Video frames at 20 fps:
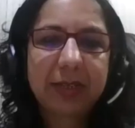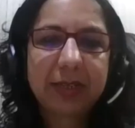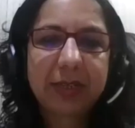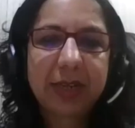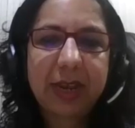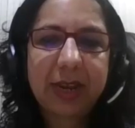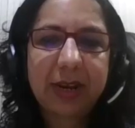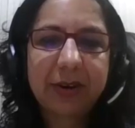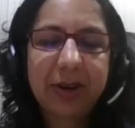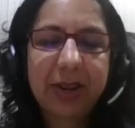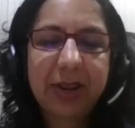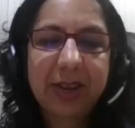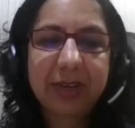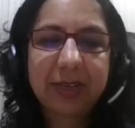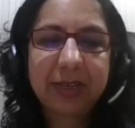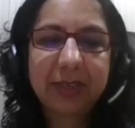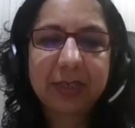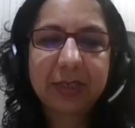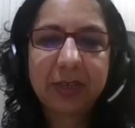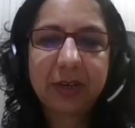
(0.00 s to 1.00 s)
say
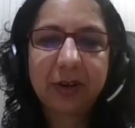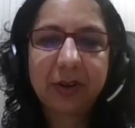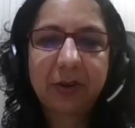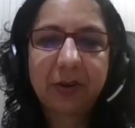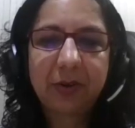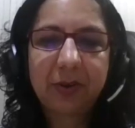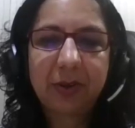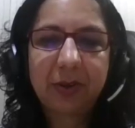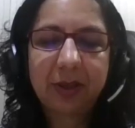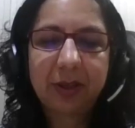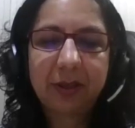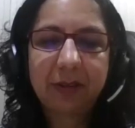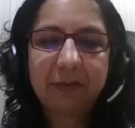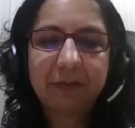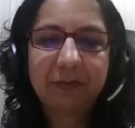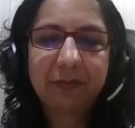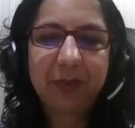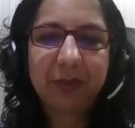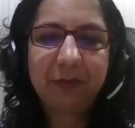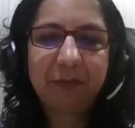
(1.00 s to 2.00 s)
grace,
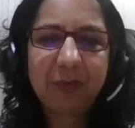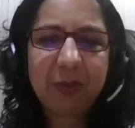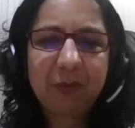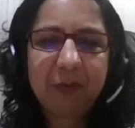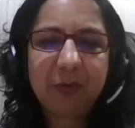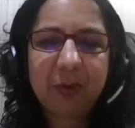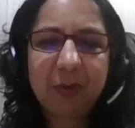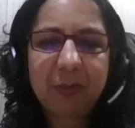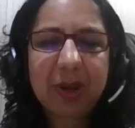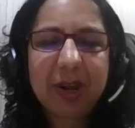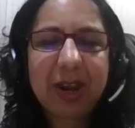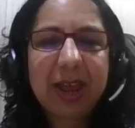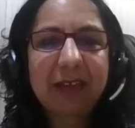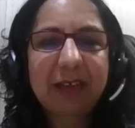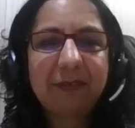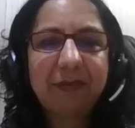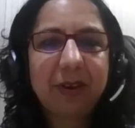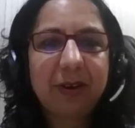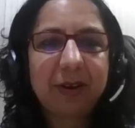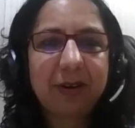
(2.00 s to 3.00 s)
women
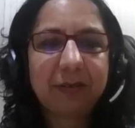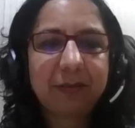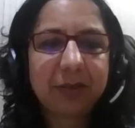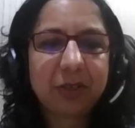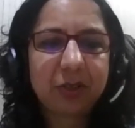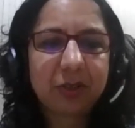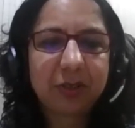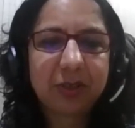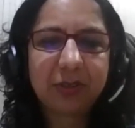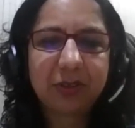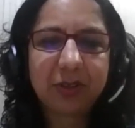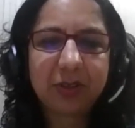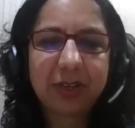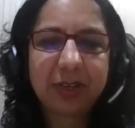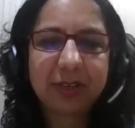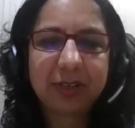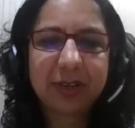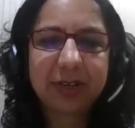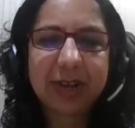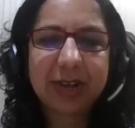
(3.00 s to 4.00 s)
have so
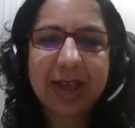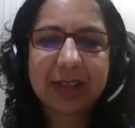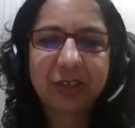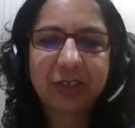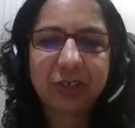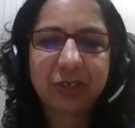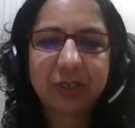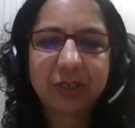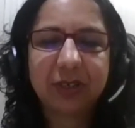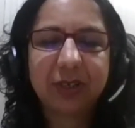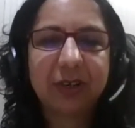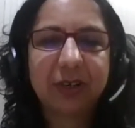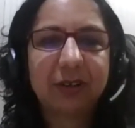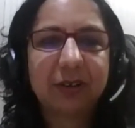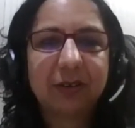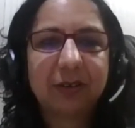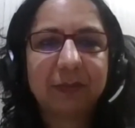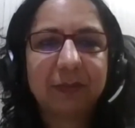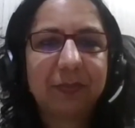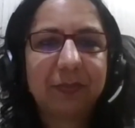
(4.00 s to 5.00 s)
there's a
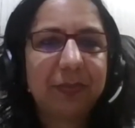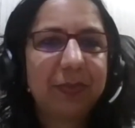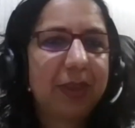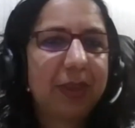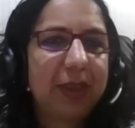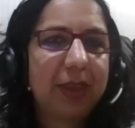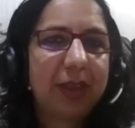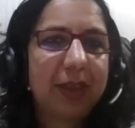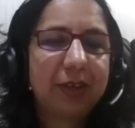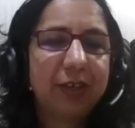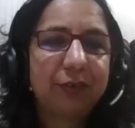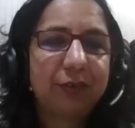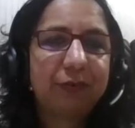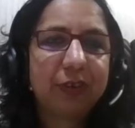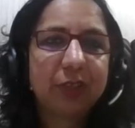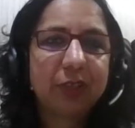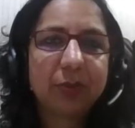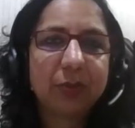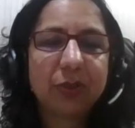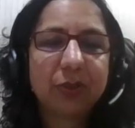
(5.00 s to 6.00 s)
natural,
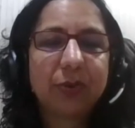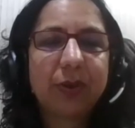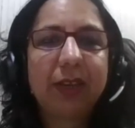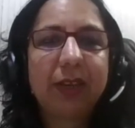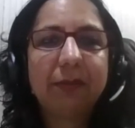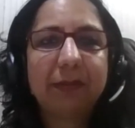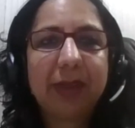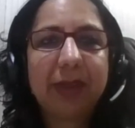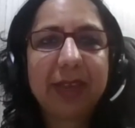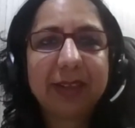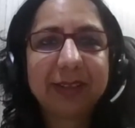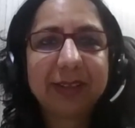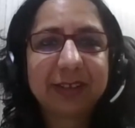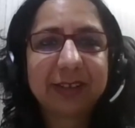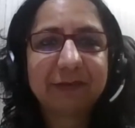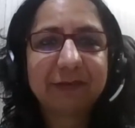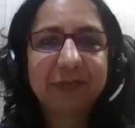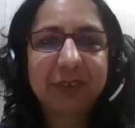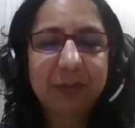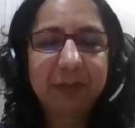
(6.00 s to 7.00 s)
difference between male
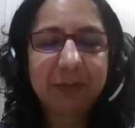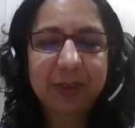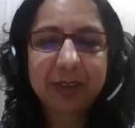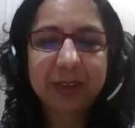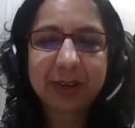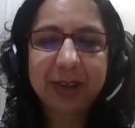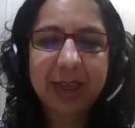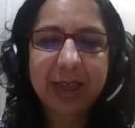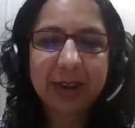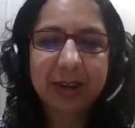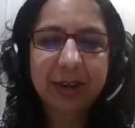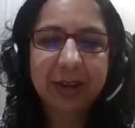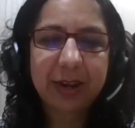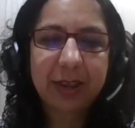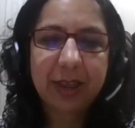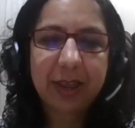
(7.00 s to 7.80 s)
and female, and,